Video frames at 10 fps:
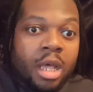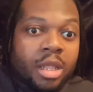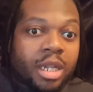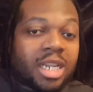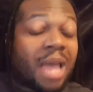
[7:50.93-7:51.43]

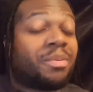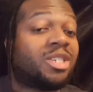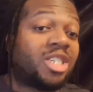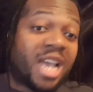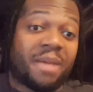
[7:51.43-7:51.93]
The type of
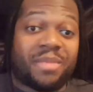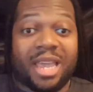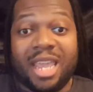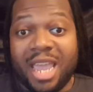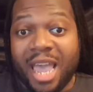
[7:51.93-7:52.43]
job that
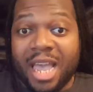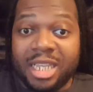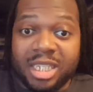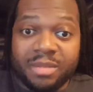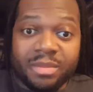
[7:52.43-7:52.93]
he
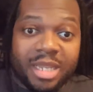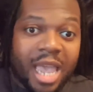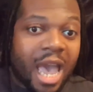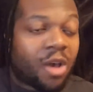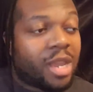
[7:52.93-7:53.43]
has,
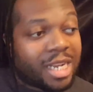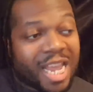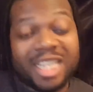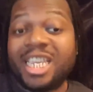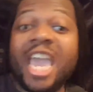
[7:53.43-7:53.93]
how he
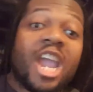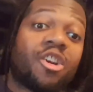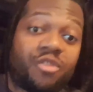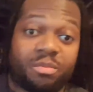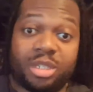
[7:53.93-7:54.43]
takes care
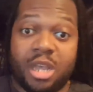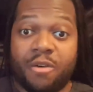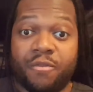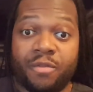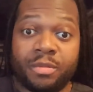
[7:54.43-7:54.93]
of
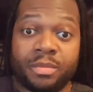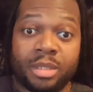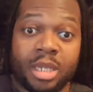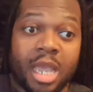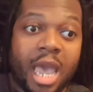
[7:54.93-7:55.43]
himself,
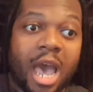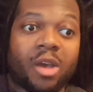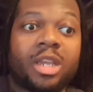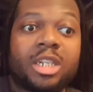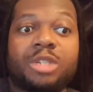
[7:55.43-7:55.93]
how
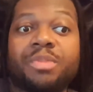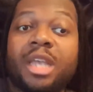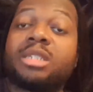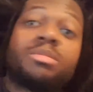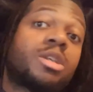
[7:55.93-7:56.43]
he
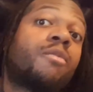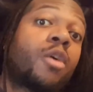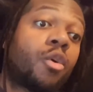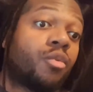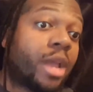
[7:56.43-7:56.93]
displays himself
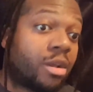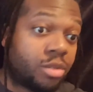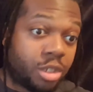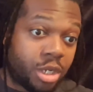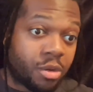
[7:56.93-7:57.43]

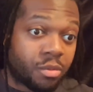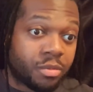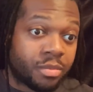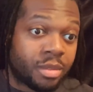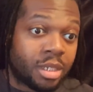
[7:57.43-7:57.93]
around you.
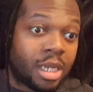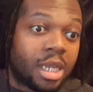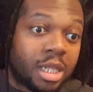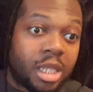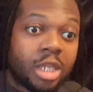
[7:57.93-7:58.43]

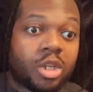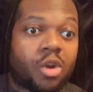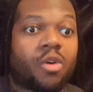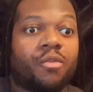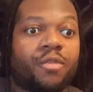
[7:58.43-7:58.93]
These are
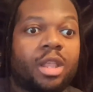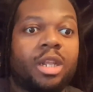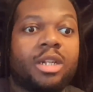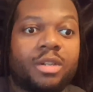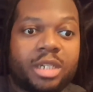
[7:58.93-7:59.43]
all
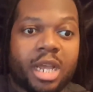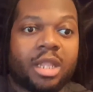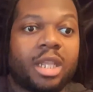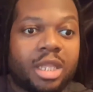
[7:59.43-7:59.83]
really telling